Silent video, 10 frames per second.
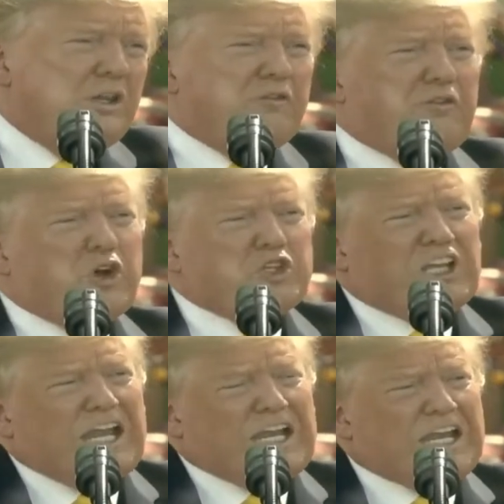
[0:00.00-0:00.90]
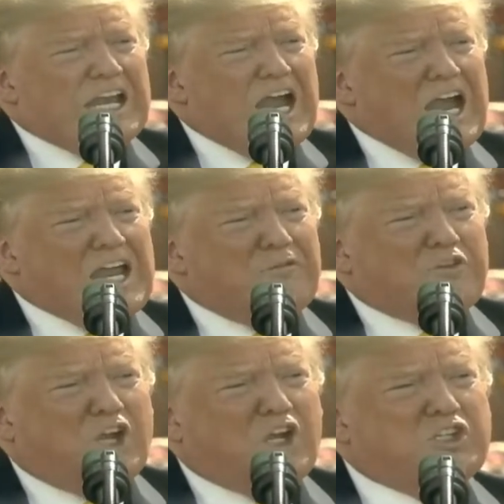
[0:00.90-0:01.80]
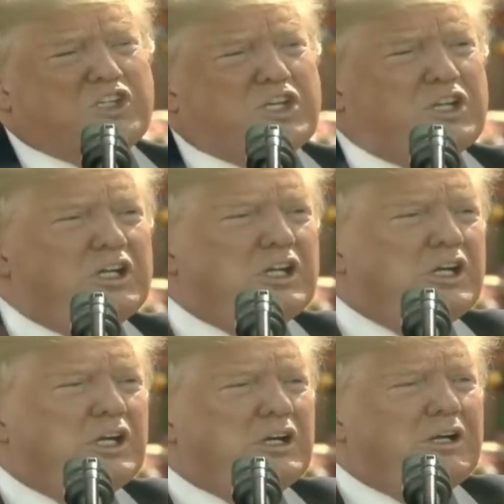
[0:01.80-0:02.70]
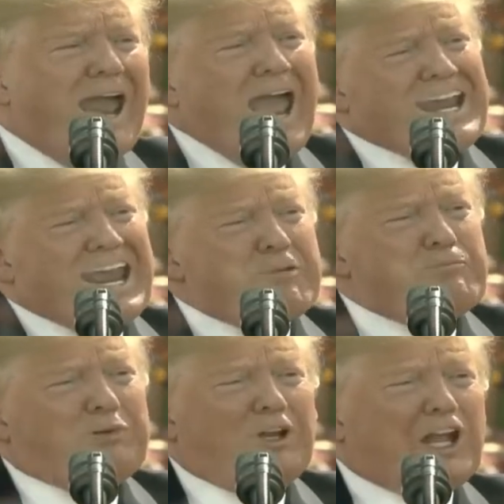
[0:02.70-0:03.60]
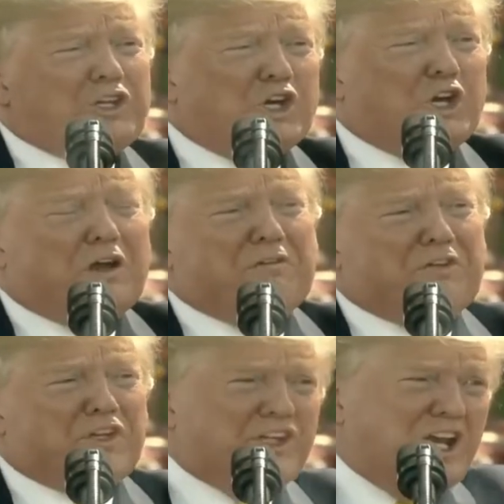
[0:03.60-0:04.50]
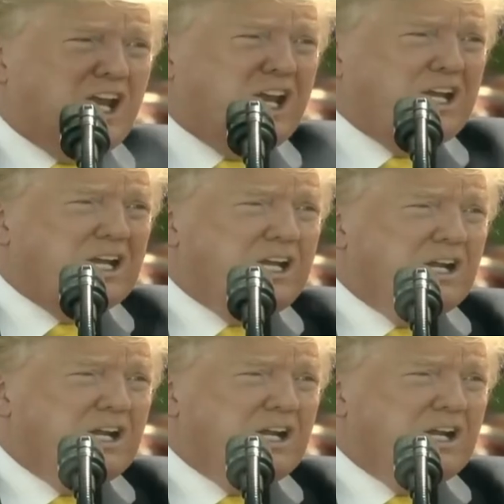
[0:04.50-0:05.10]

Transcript: The First Lady and I have just had a pleasure of visiting